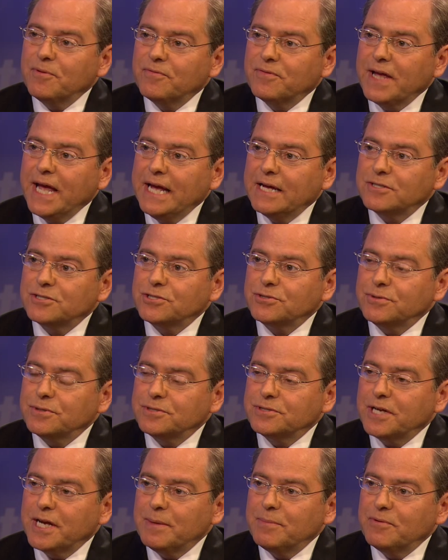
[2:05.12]
of cancer,
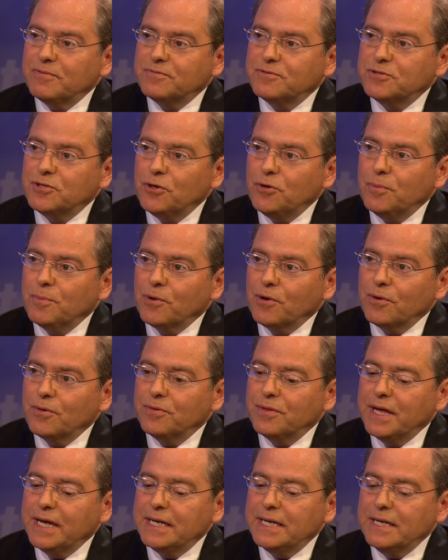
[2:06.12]
a type of
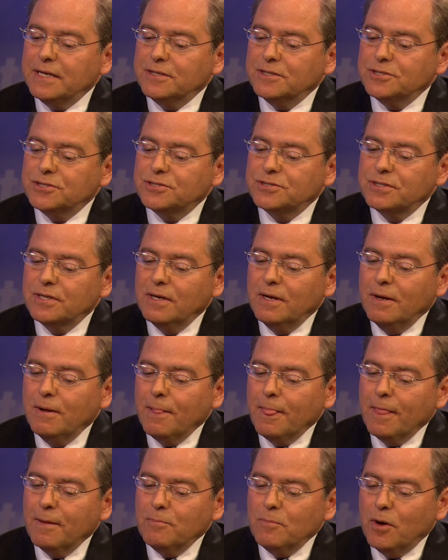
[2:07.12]
tumor that is
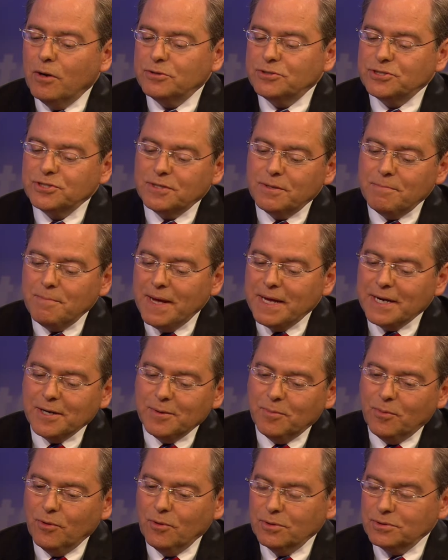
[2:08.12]
most
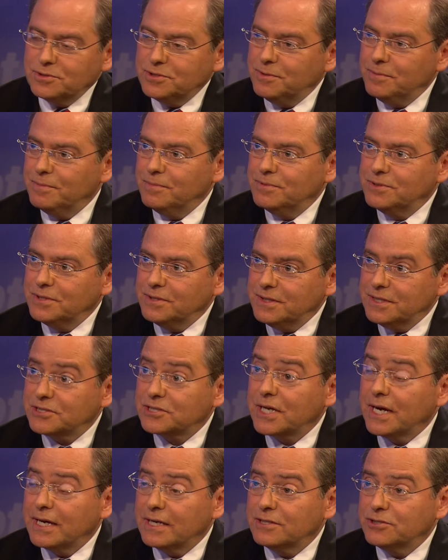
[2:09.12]
amenable to, to
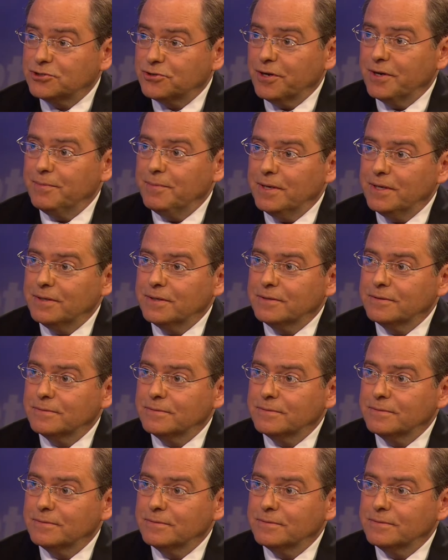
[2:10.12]
this kind of treatment?